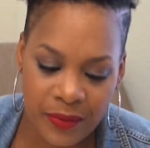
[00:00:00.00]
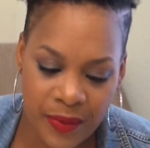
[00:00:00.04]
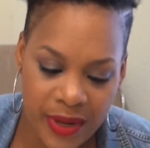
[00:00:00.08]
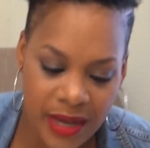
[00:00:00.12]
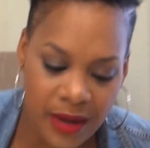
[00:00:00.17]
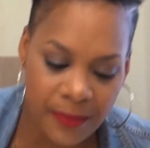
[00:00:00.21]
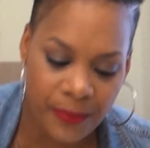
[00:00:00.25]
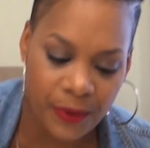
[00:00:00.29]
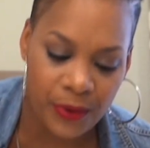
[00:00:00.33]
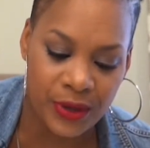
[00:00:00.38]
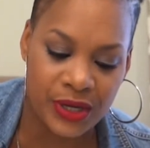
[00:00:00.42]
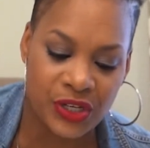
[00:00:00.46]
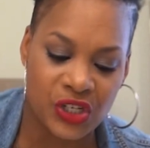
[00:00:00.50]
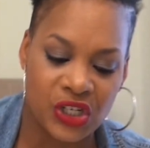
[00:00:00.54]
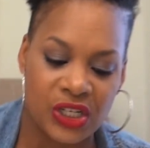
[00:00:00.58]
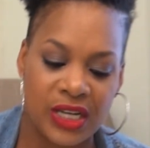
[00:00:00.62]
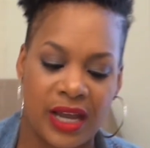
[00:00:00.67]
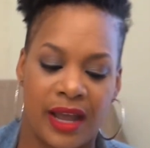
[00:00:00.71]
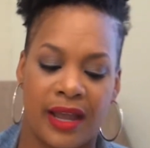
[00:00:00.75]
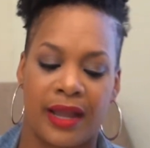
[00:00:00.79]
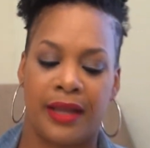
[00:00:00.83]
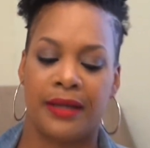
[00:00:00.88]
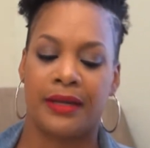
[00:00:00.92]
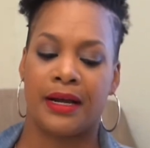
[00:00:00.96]
We
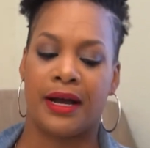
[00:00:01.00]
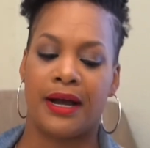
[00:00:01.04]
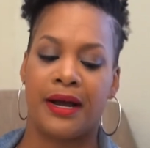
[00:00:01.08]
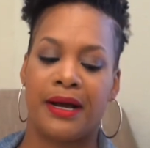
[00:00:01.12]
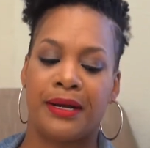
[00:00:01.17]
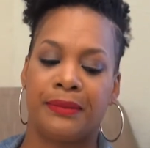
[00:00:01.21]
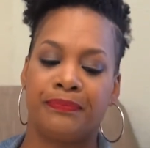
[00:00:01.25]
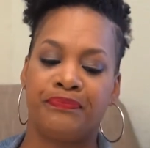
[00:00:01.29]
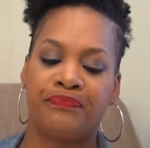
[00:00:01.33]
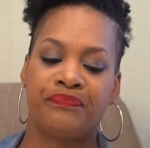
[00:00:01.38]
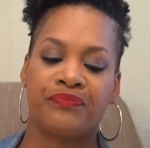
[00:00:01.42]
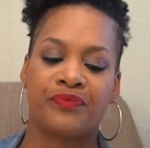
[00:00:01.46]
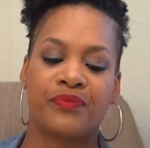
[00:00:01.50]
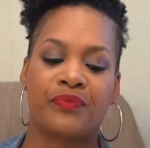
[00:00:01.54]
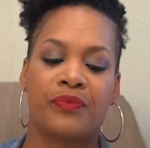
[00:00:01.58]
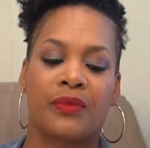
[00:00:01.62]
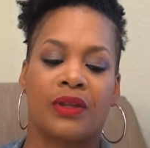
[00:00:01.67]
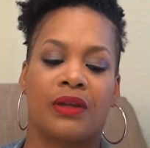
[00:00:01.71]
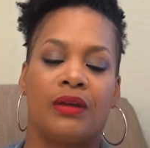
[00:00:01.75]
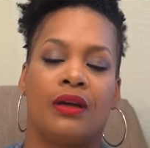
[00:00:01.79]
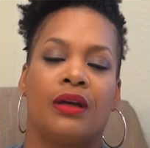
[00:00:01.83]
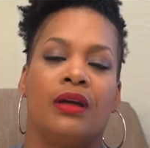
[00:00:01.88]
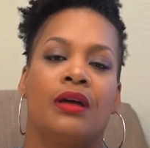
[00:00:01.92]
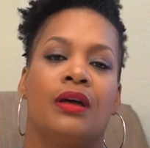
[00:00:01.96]
appreciate
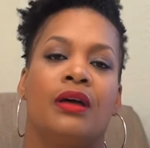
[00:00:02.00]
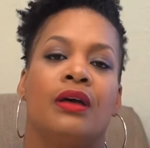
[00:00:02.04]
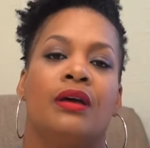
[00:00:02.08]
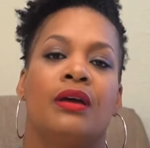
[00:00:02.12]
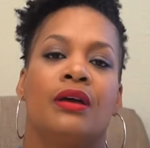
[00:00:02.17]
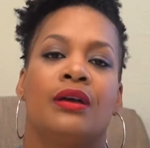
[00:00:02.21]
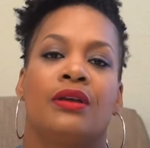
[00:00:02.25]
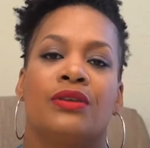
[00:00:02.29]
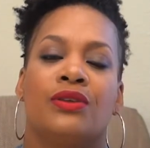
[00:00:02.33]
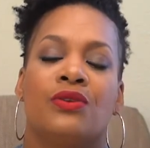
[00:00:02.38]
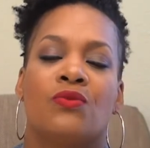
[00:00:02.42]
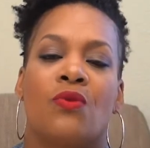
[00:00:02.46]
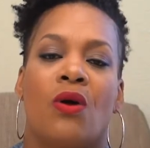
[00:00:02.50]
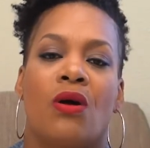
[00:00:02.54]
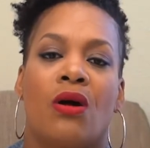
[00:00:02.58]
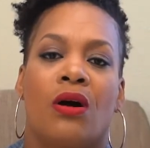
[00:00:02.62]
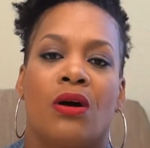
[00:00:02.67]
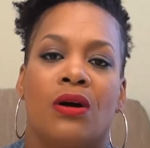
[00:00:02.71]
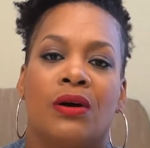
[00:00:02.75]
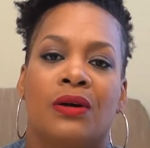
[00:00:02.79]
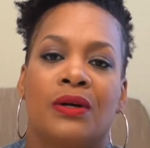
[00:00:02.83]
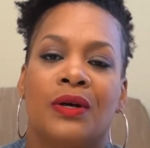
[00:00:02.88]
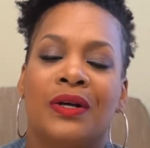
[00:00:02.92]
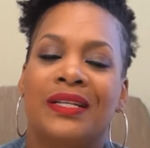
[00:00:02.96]
you
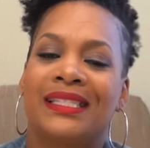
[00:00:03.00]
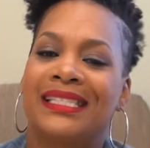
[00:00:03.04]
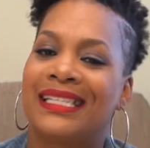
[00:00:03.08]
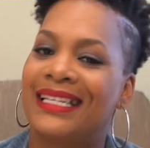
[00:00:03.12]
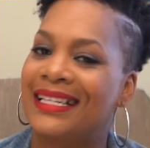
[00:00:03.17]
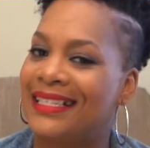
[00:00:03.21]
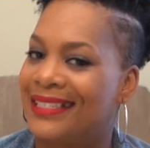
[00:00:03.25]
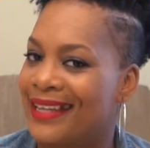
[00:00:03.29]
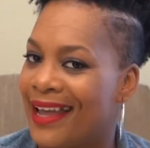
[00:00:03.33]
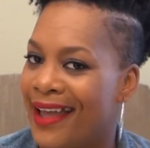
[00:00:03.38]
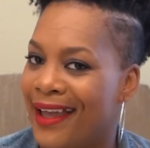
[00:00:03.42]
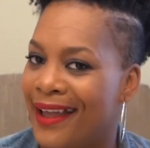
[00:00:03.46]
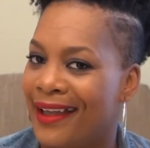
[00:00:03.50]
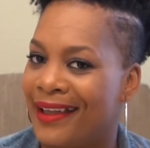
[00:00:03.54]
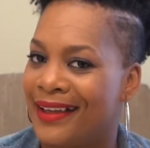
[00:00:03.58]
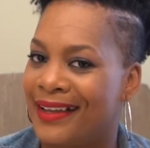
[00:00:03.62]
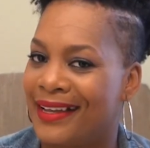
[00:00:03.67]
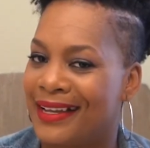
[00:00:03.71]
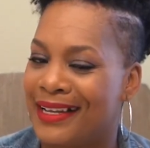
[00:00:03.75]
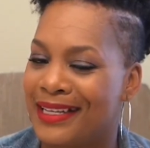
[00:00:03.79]
all today.